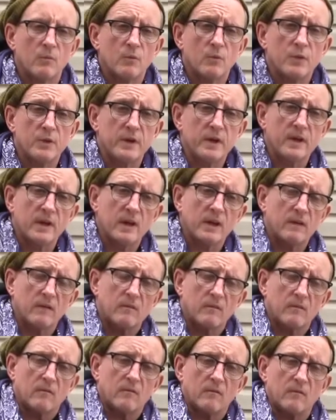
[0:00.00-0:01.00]
Will you get
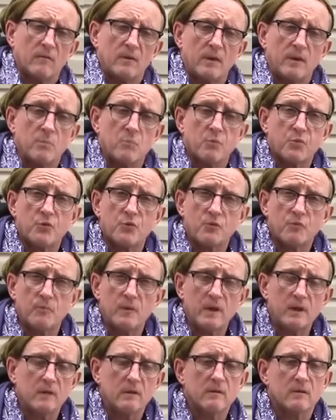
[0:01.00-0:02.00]

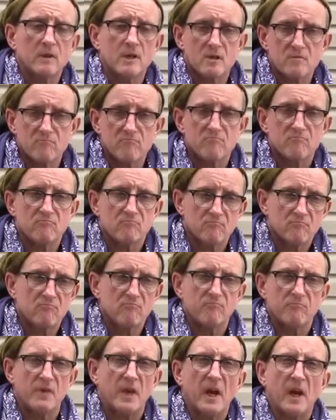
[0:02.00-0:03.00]
improvement?
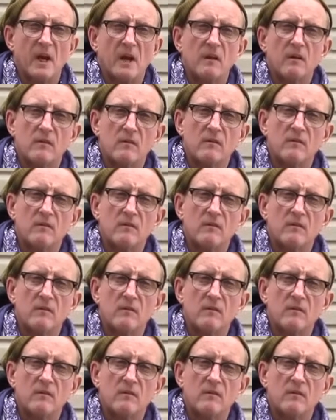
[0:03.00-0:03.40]
Yeah.